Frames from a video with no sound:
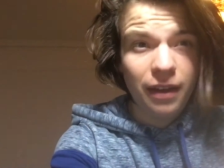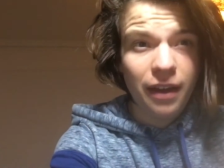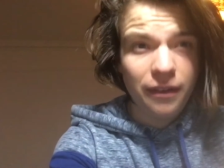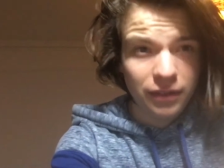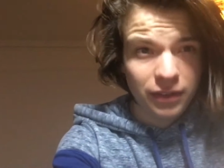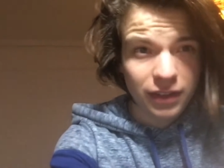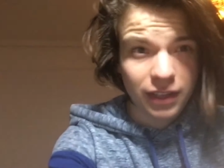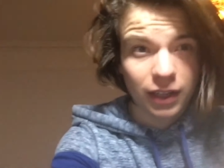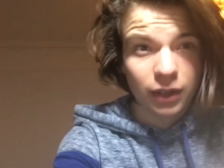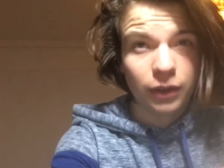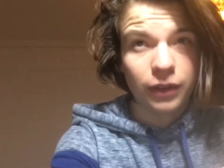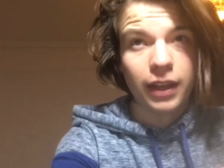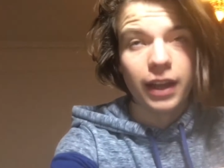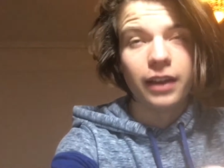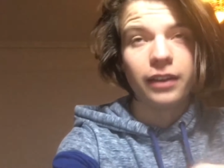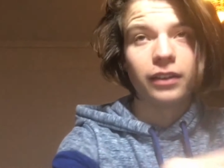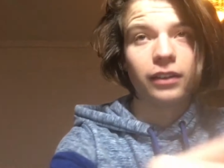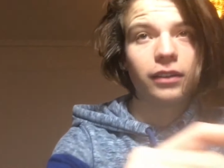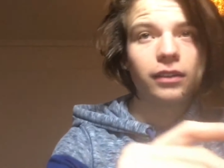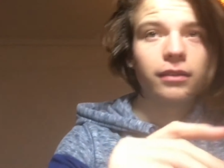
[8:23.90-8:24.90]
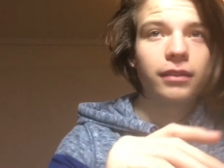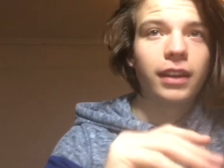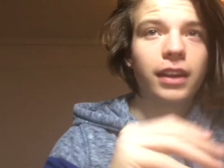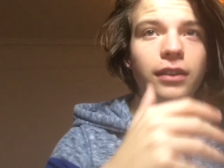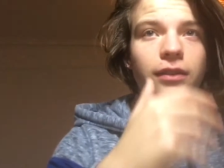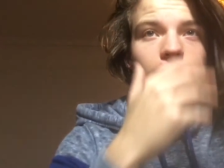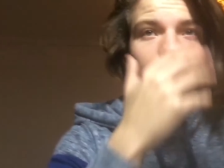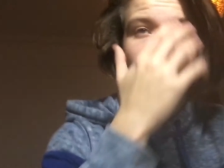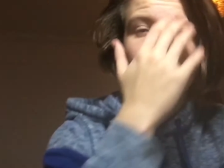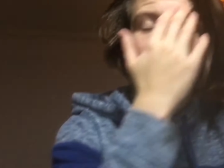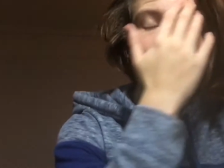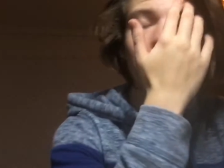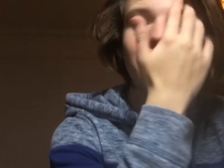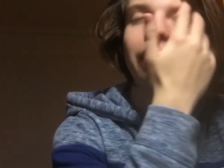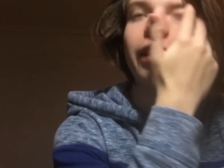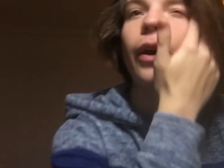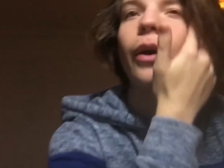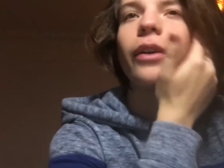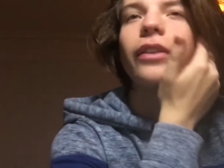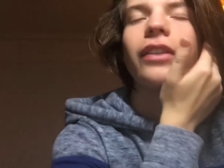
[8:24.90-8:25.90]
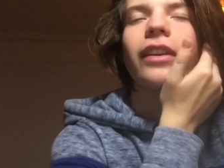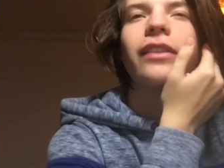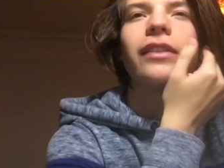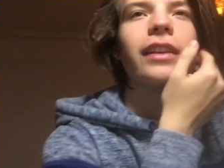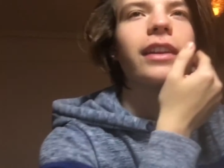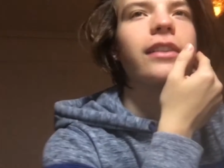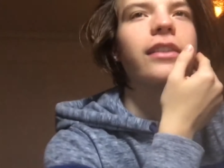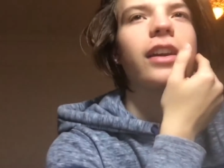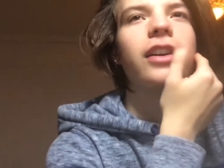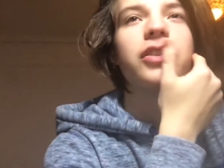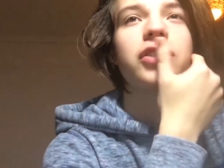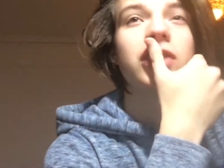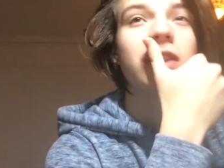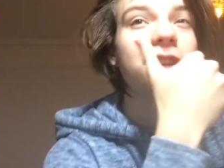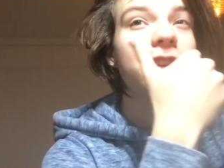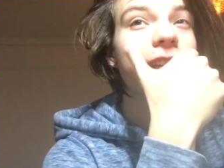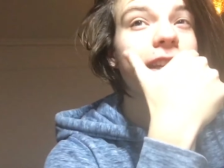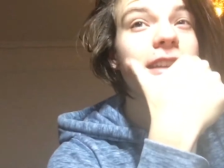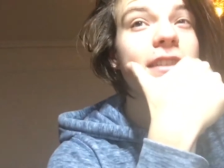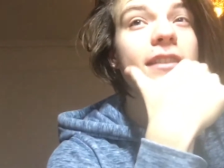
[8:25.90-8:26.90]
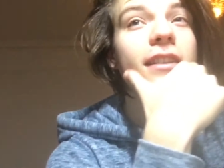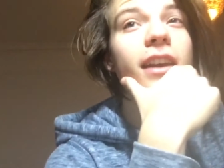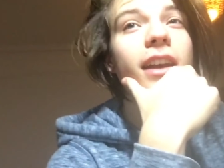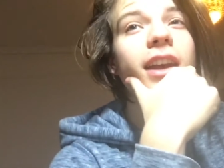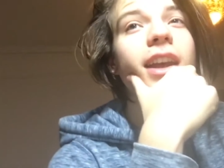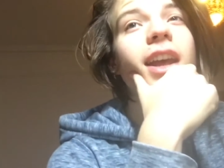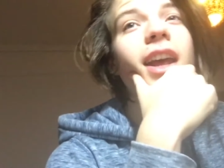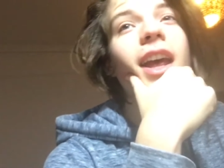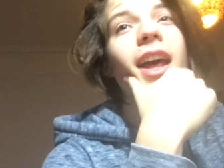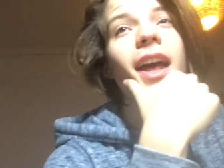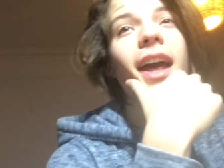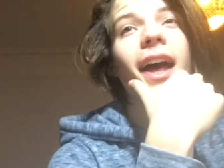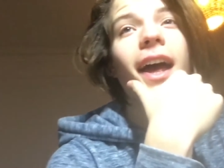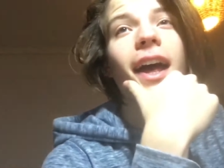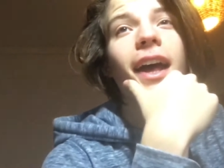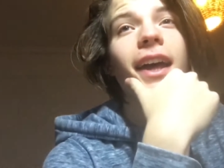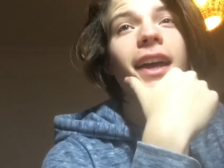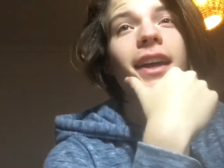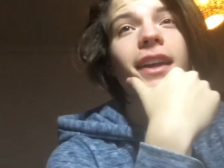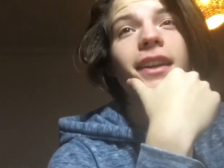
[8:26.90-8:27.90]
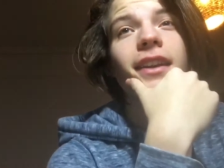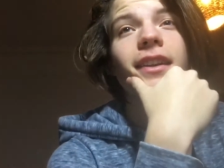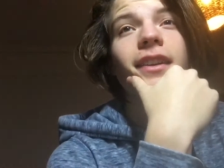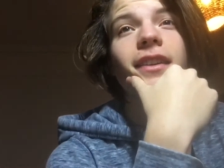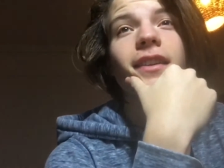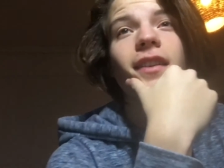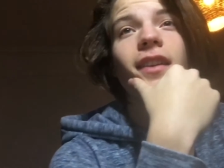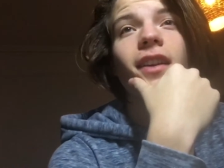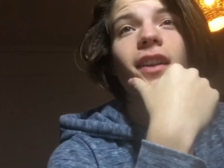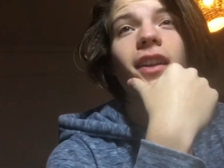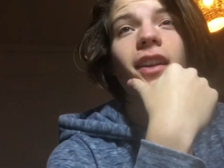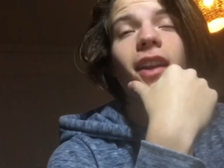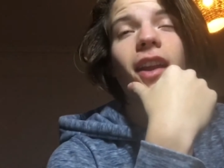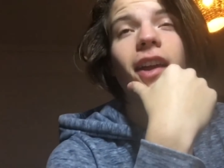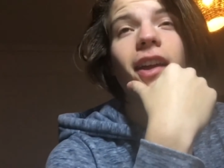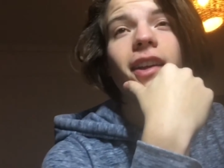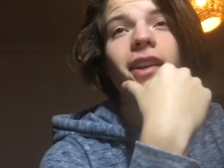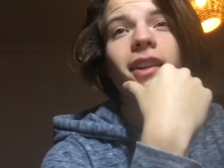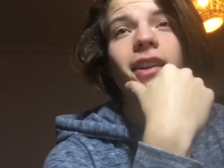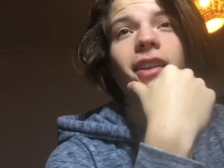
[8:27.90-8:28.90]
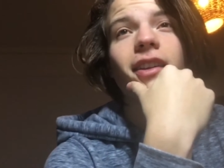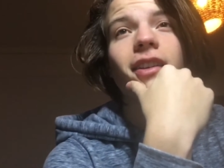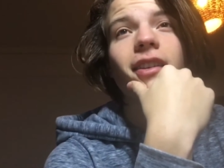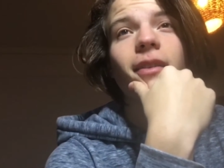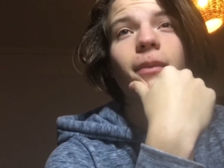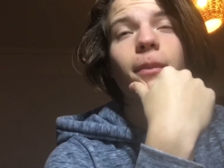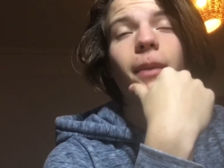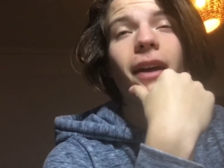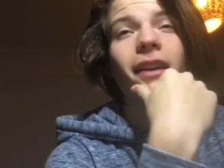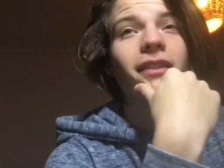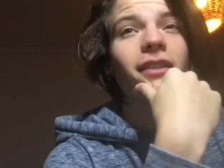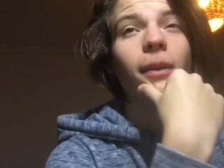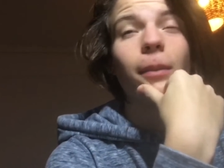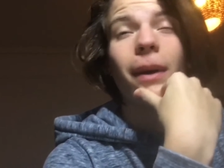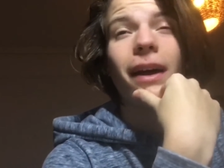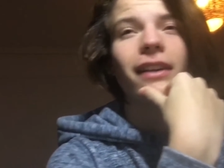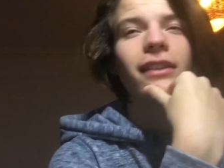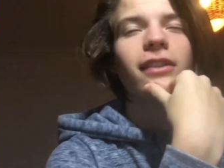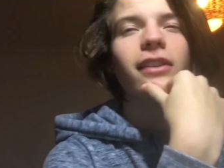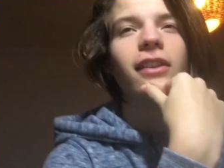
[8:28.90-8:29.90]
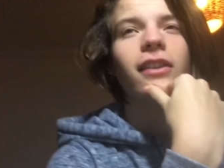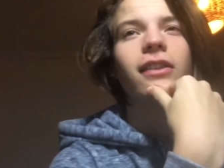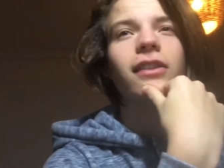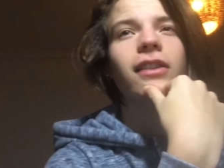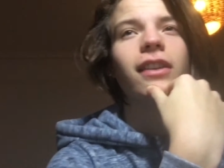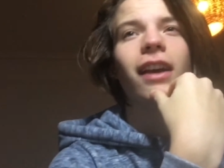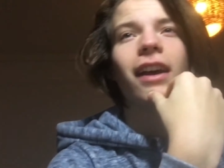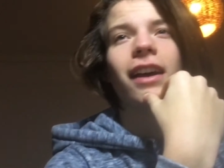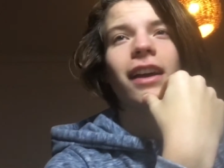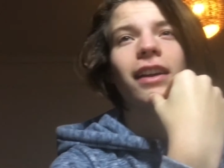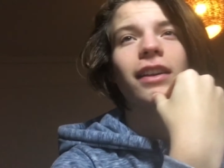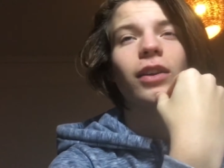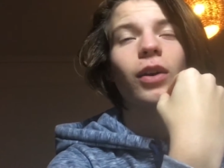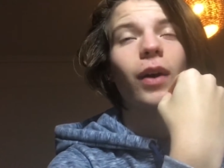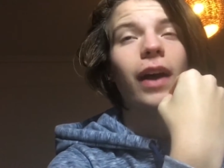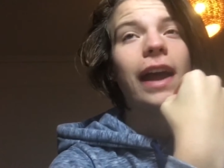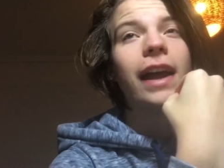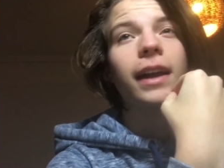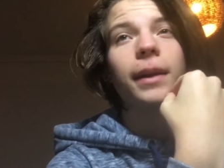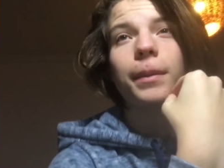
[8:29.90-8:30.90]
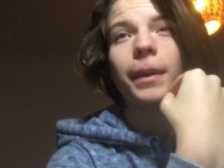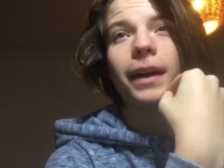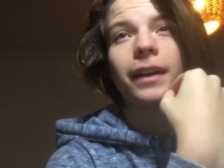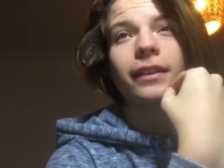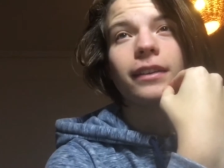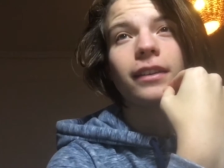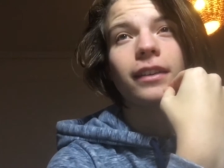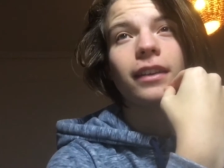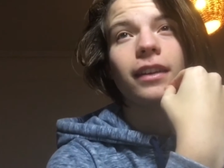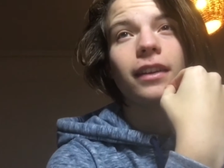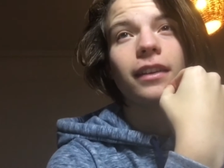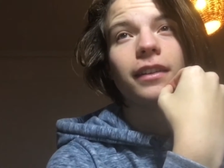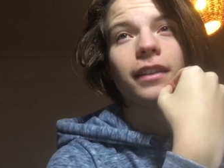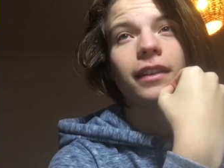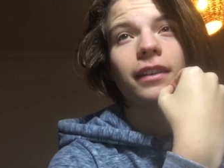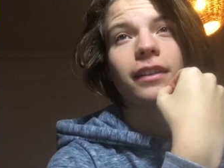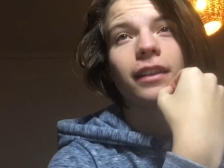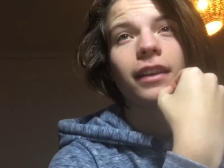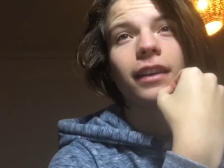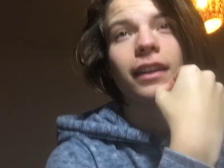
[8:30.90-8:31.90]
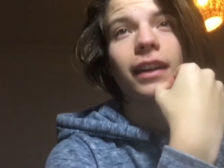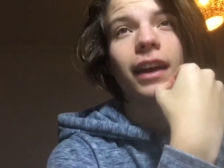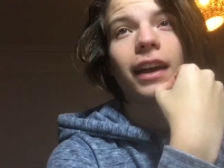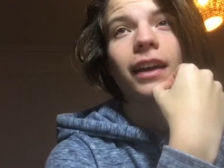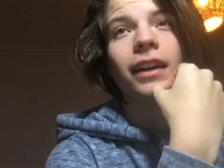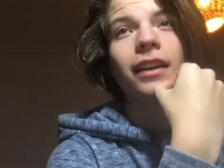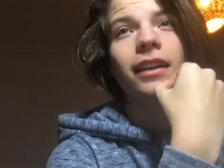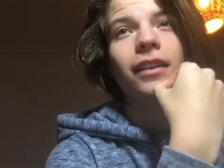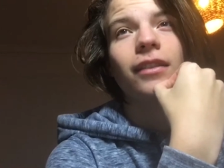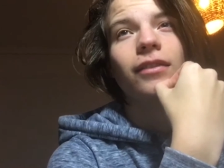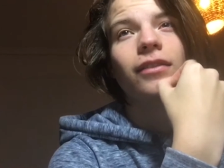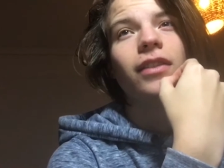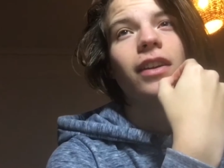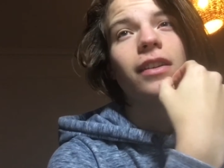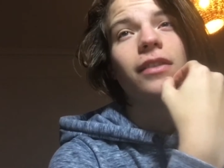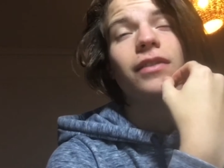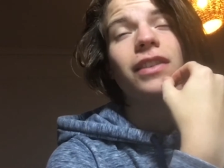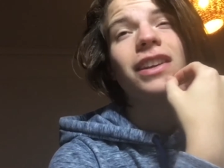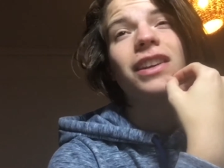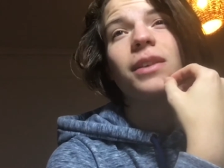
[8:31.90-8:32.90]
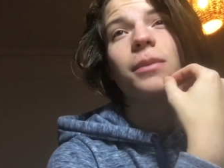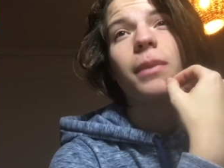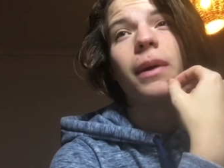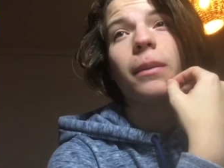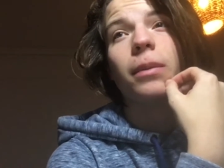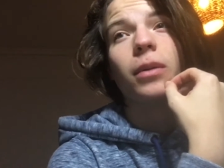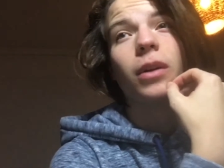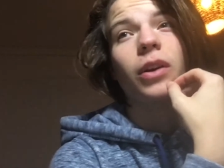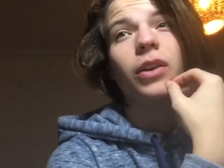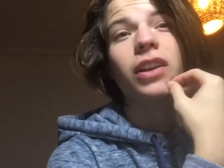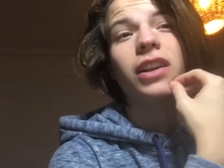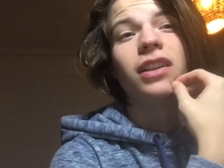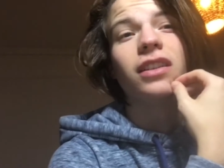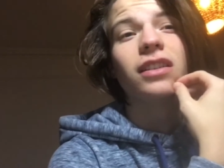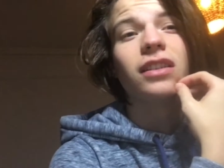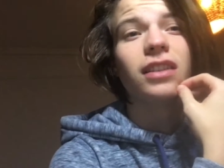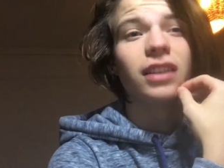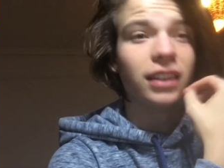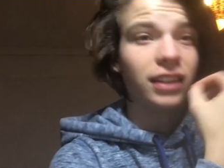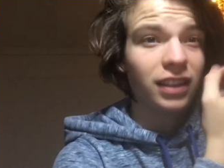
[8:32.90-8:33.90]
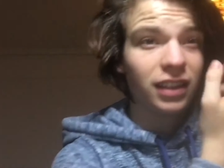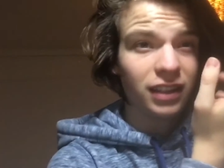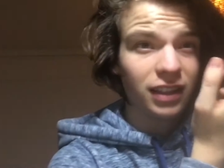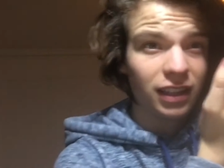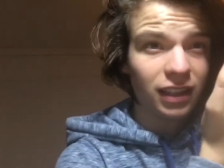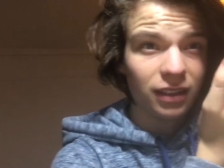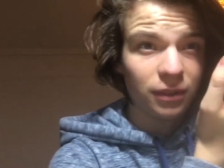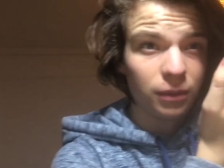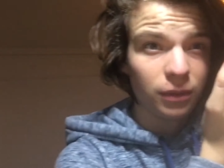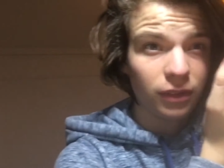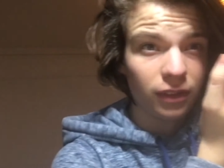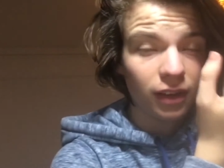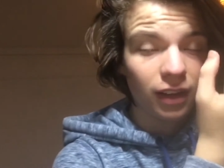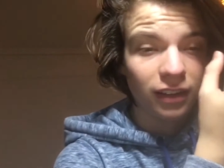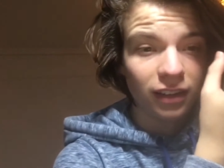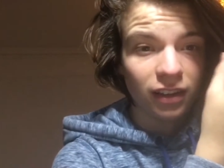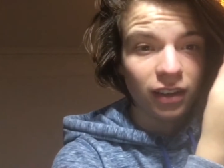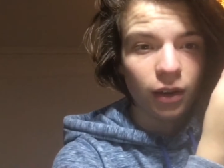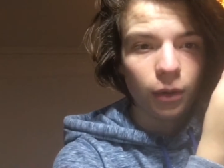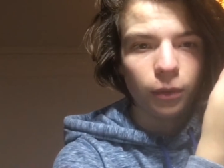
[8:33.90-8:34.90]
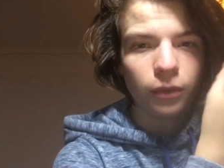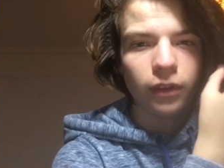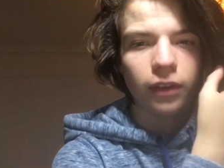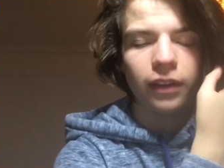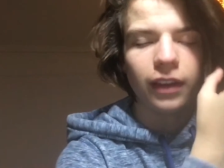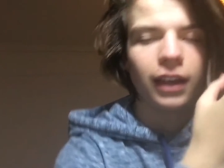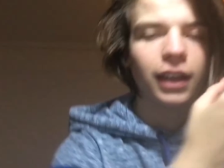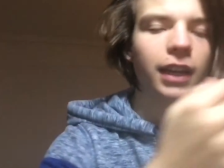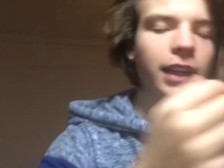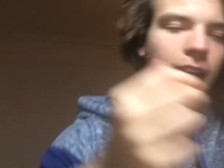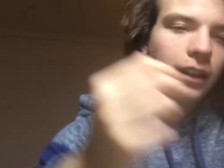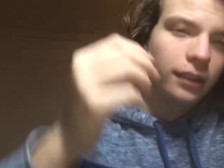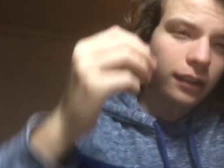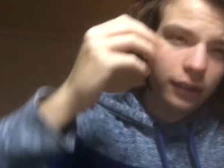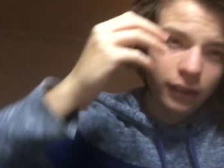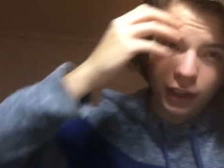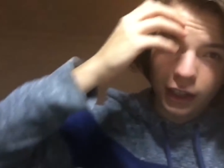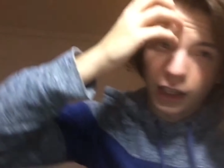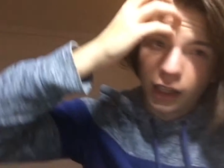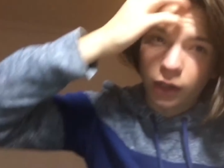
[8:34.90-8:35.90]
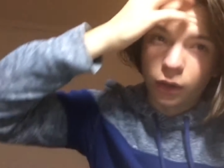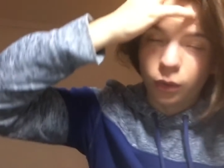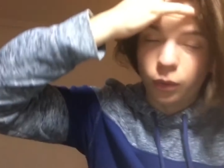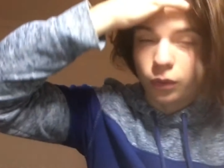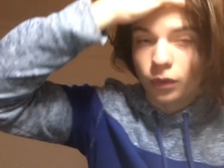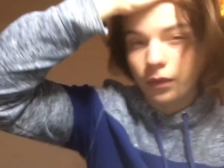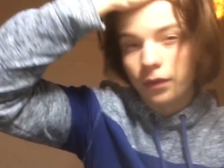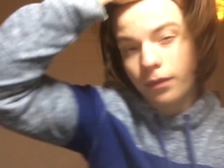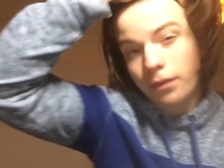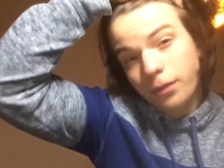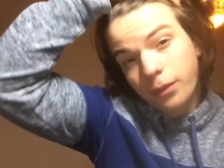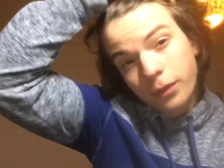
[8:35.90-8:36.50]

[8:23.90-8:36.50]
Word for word: everything on there is, is vegan. I know it says things like cheese and like pasta pastas, uh, not egg pasta, things like that th- vegan pepperoni. I didn't think was I didn't know was a thing. I guess it's like a Quorn